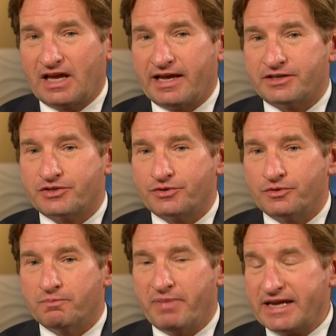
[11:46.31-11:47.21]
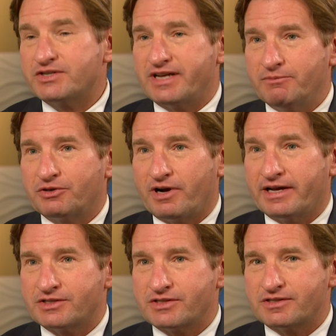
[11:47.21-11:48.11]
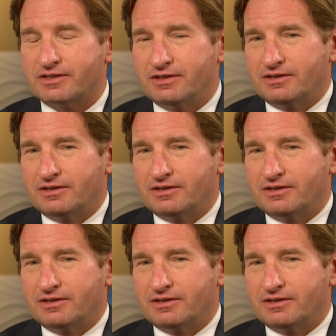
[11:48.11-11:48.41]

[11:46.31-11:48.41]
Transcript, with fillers: And to base Democrats,